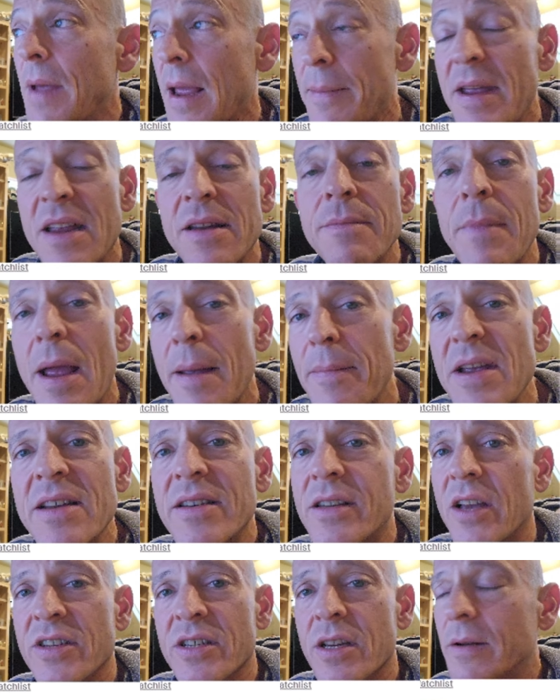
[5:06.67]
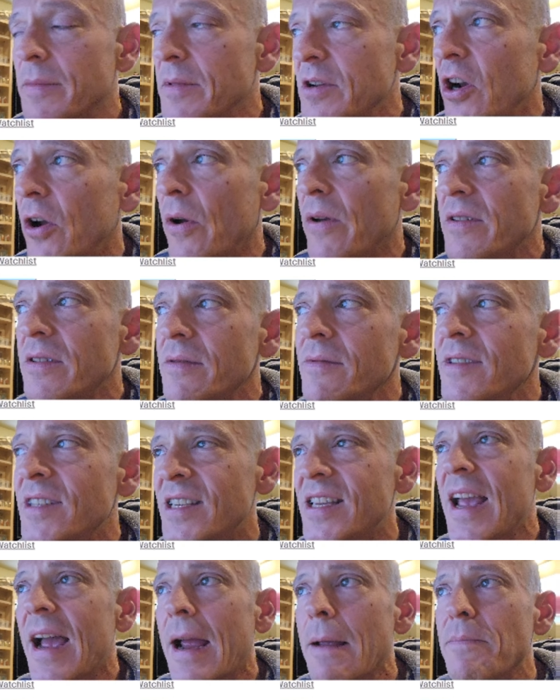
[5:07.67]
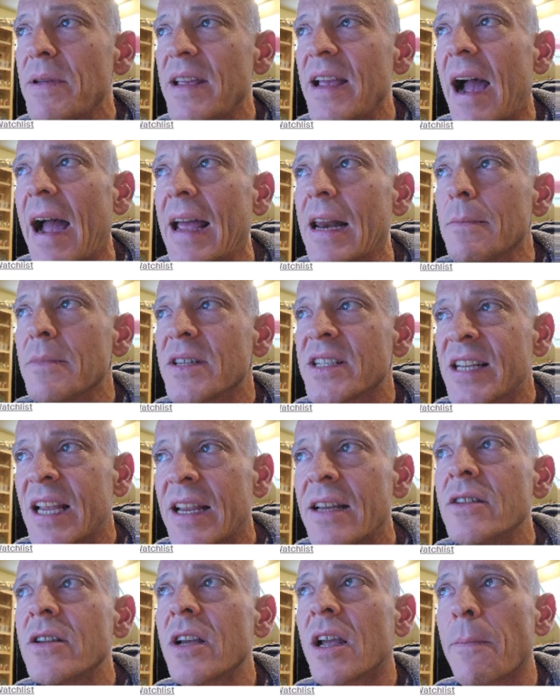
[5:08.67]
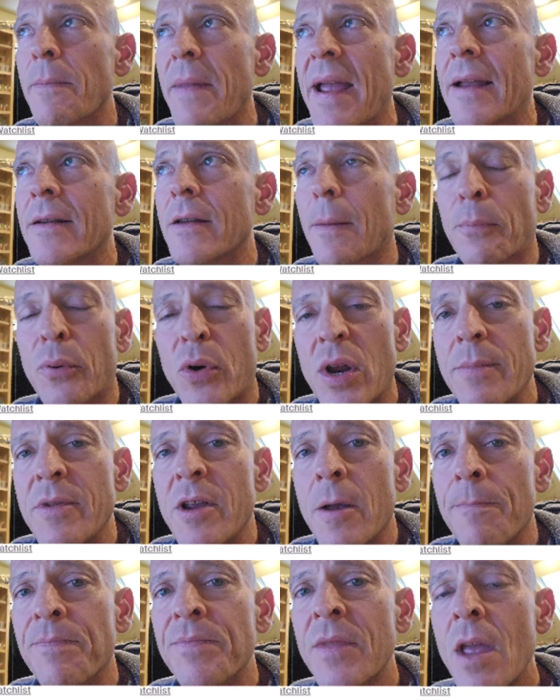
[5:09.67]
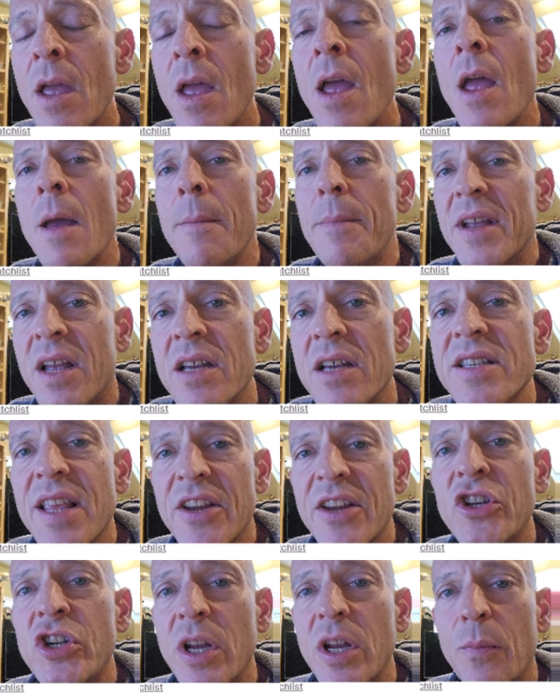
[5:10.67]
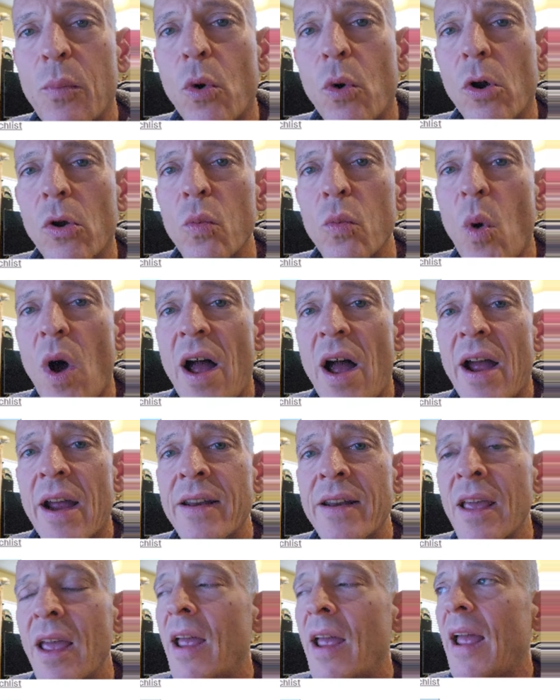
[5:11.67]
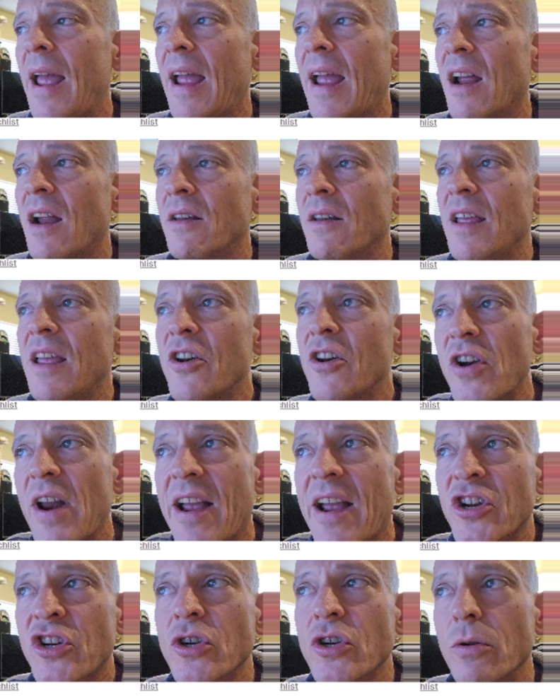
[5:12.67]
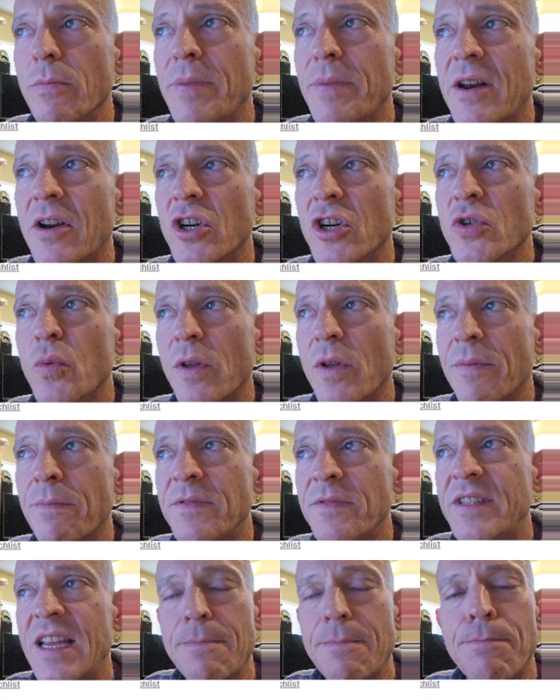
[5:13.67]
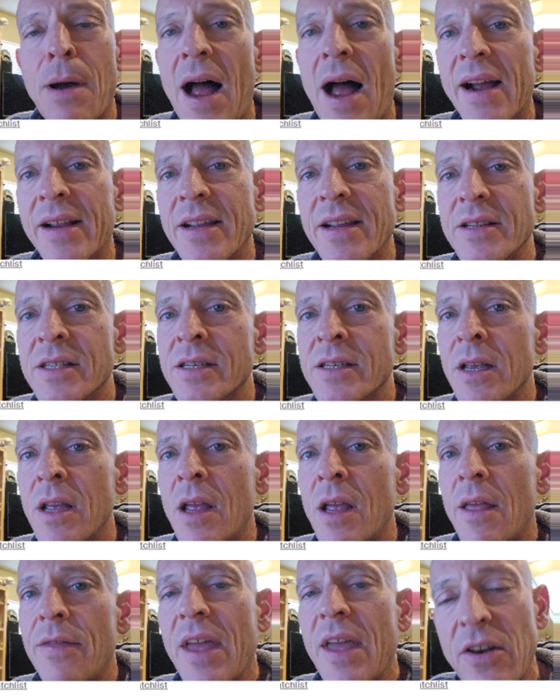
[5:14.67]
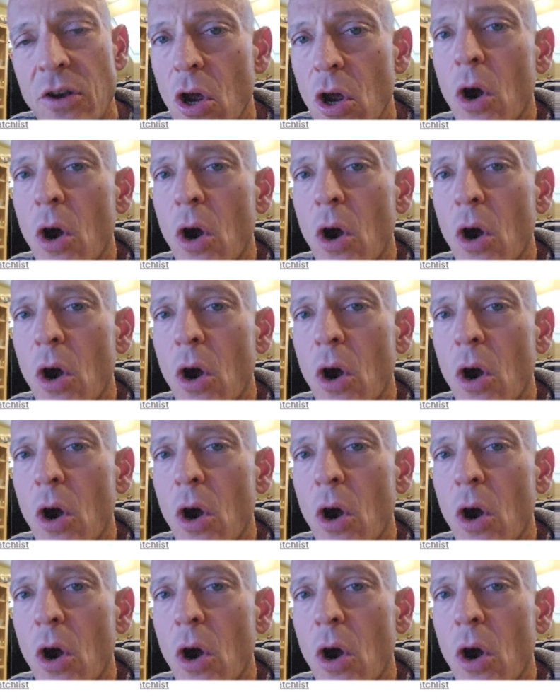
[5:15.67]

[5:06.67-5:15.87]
Maybe it, maybe it doesn't. I mean, you know, CIB items tend to command a premium because they ship worldwide and international bidders with deep pockets, they